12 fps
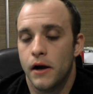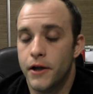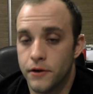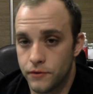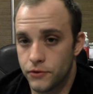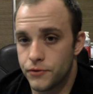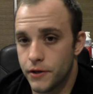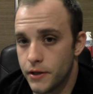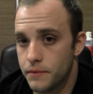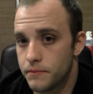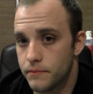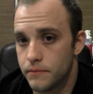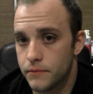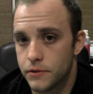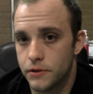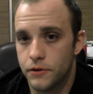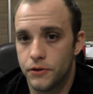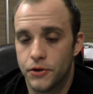interval training.
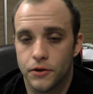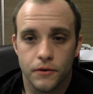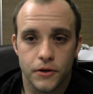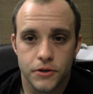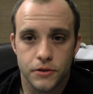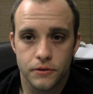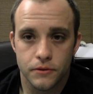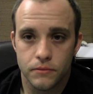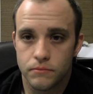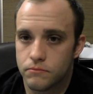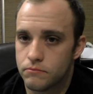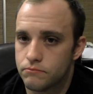So you're going to